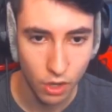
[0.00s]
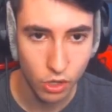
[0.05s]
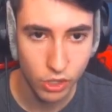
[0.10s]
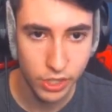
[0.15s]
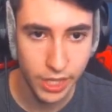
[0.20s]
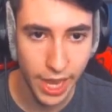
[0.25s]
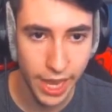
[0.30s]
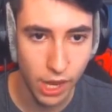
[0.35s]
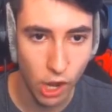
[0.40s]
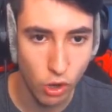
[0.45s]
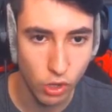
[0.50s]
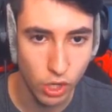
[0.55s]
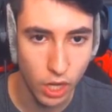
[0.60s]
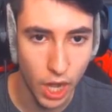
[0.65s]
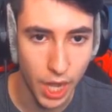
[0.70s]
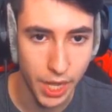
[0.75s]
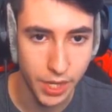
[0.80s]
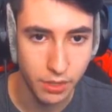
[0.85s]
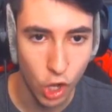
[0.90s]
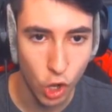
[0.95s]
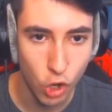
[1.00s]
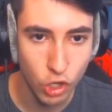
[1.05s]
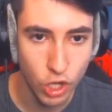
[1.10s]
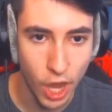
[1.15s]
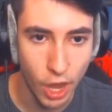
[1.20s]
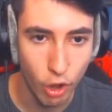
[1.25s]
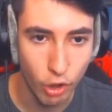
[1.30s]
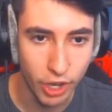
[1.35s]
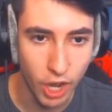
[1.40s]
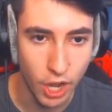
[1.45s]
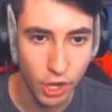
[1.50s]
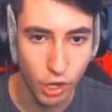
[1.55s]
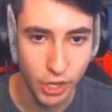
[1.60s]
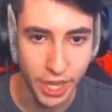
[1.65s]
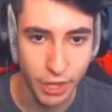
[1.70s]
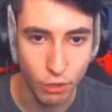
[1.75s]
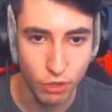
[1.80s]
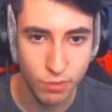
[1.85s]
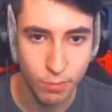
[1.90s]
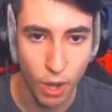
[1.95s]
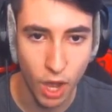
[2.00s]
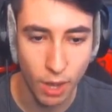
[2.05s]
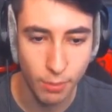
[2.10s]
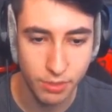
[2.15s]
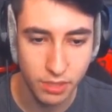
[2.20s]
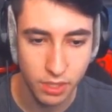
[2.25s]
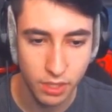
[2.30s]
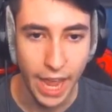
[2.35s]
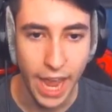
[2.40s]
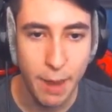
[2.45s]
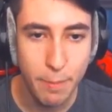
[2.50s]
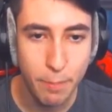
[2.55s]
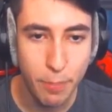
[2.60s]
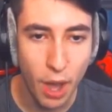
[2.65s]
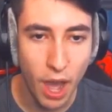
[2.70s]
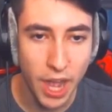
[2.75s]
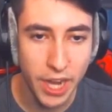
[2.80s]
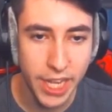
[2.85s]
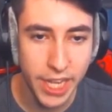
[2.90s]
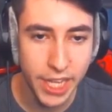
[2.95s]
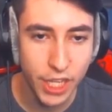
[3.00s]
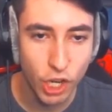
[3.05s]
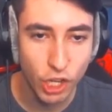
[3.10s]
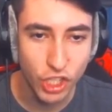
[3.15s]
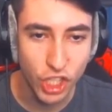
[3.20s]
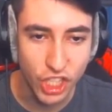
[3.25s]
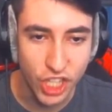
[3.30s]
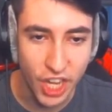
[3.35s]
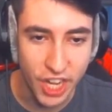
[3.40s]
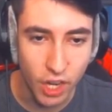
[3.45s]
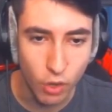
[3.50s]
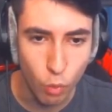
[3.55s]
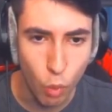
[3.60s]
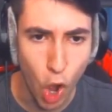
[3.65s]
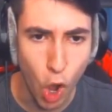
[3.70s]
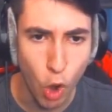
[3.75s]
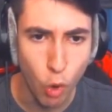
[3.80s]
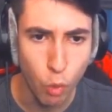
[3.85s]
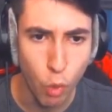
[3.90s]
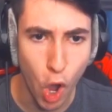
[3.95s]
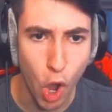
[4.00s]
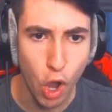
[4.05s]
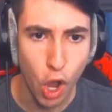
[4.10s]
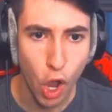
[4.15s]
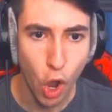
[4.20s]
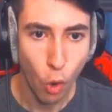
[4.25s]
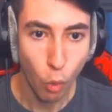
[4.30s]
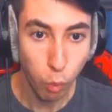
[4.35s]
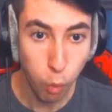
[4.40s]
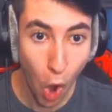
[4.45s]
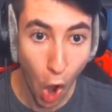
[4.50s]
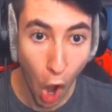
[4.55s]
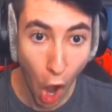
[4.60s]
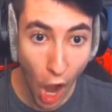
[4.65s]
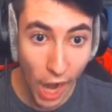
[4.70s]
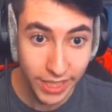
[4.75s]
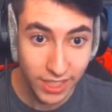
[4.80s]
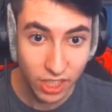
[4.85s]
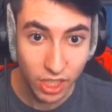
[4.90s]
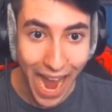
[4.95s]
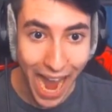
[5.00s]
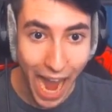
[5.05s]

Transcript: Okay. Oh, God. Oh, God. Oh, God. Okay, there's mobs. Hey, buddy, you're just gonna... Whoa, whoa. What?